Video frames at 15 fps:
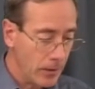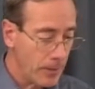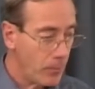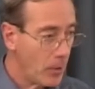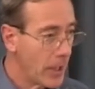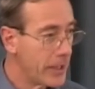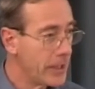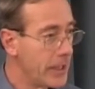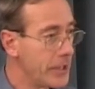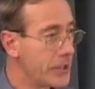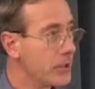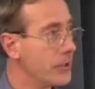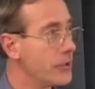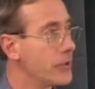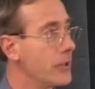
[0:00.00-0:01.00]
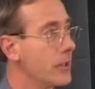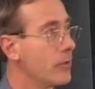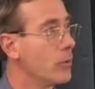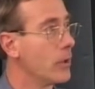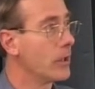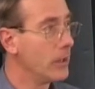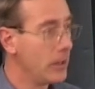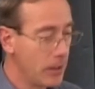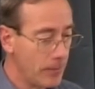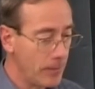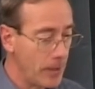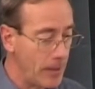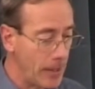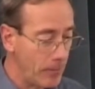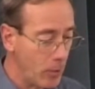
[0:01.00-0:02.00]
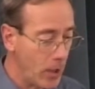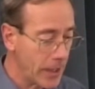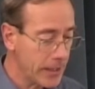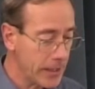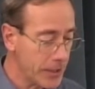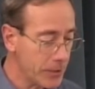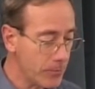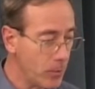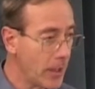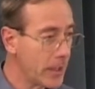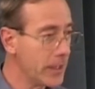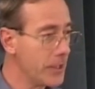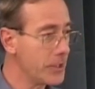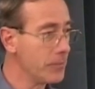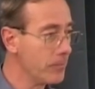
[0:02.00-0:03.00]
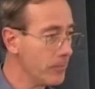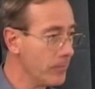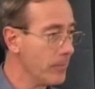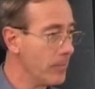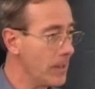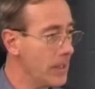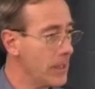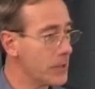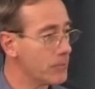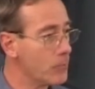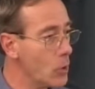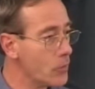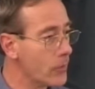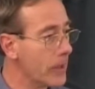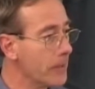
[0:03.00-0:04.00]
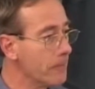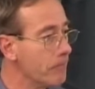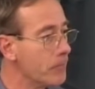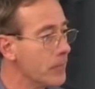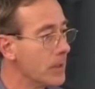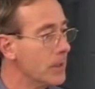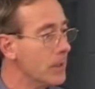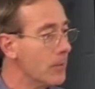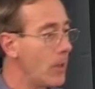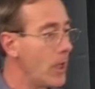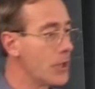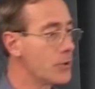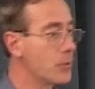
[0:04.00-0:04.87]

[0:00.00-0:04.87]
Right, brachiation, let's just think quickly uh, about brachiation. Brachiation is moving by